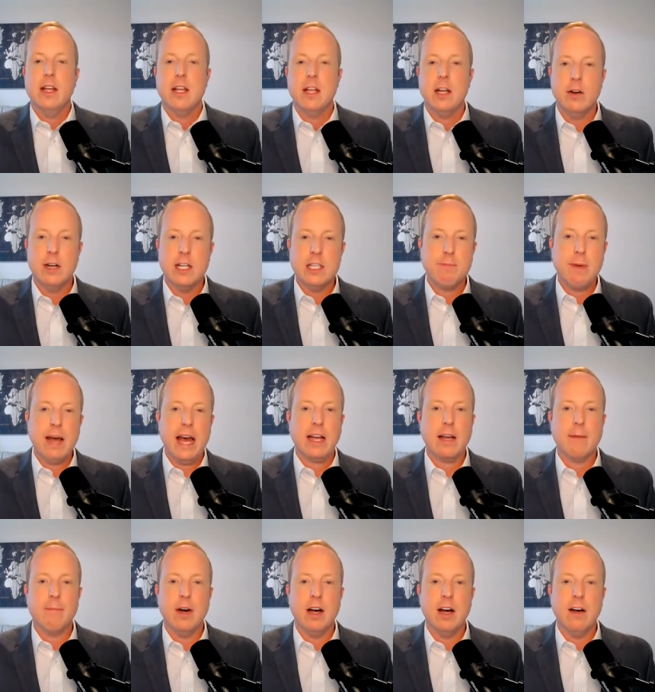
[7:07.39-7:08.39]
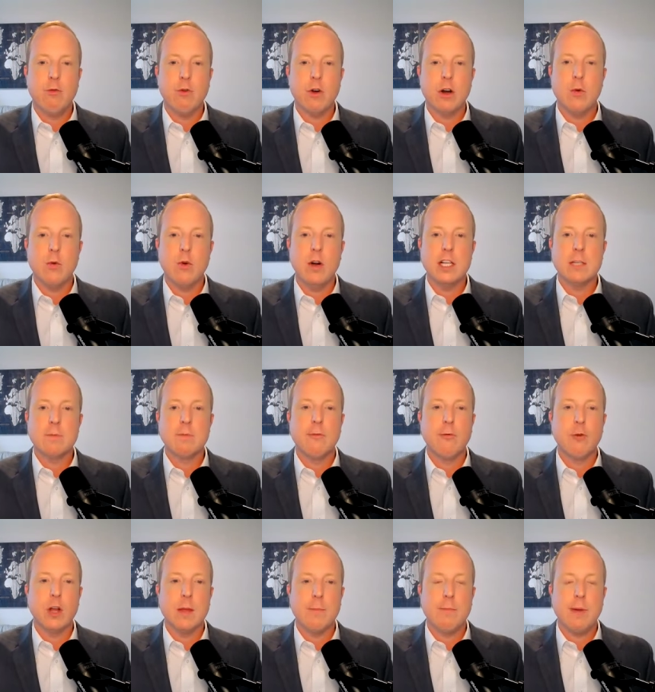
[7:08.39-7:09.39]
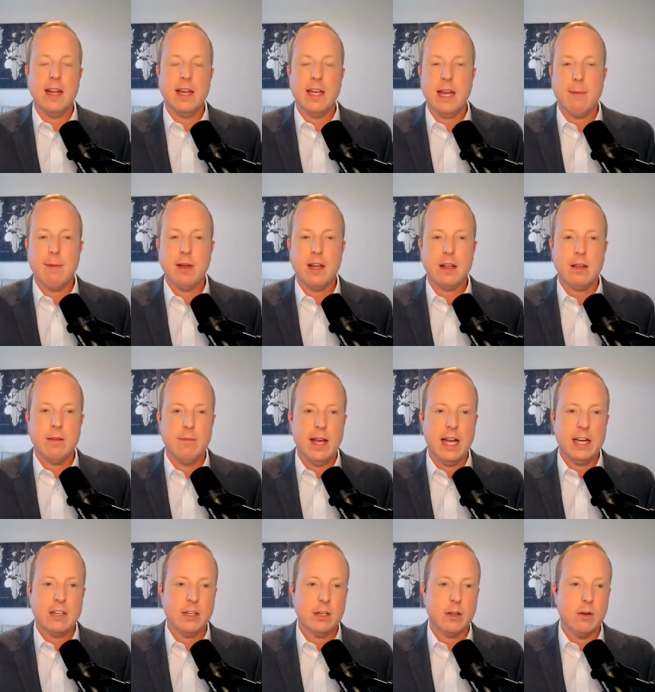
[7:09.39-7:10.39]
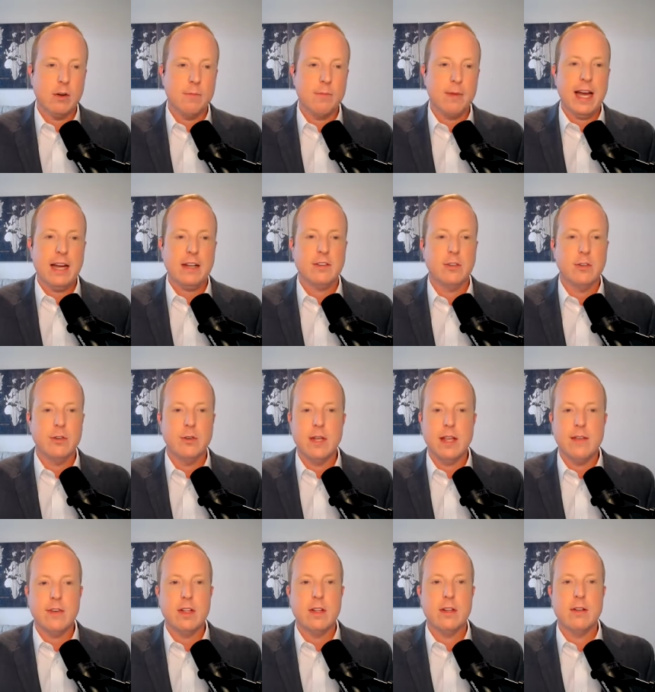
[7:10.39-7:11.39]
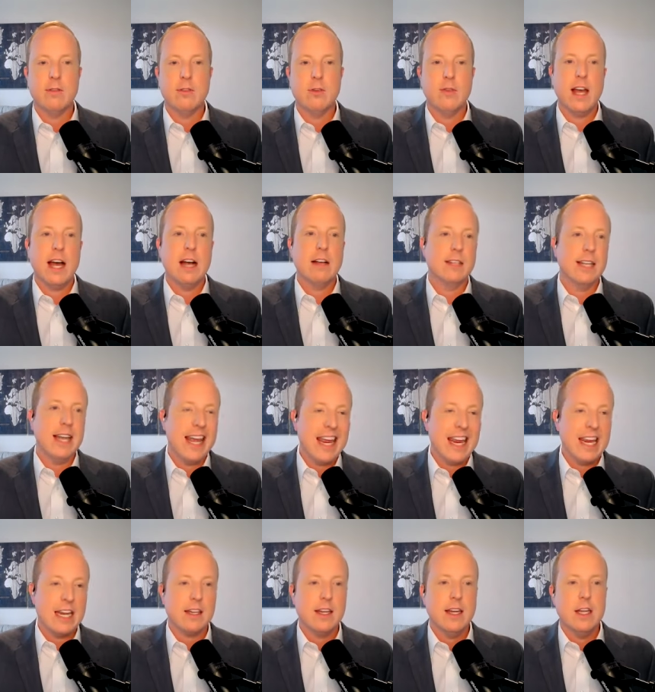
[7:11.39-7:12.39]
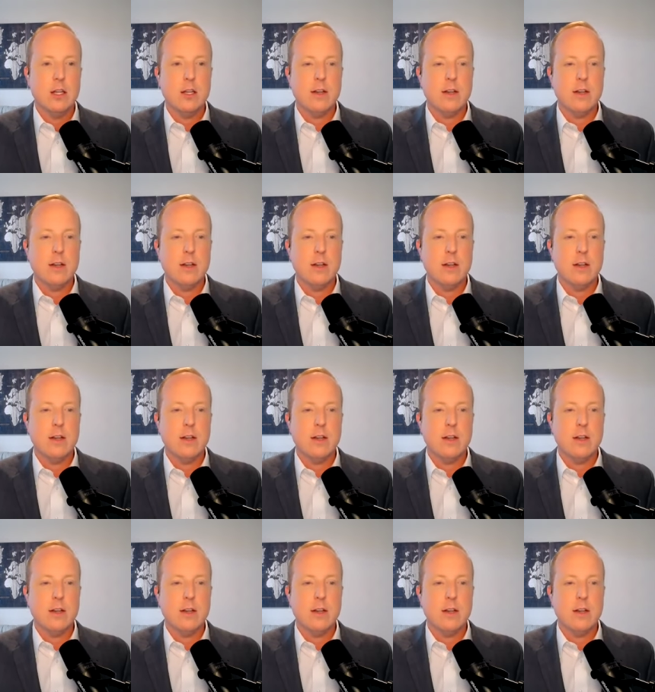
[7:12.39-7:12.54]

you know, it's back above where it was before the pandemic, actually going back to even two thousand eight.